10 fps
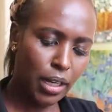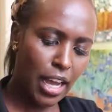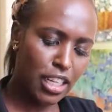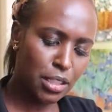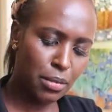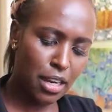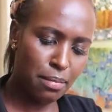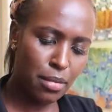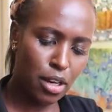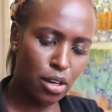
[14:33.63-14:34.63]

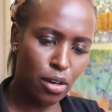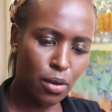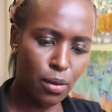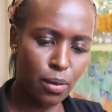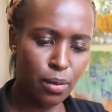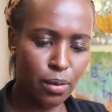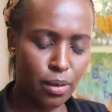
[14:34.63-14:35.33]
Cashmere Mellow.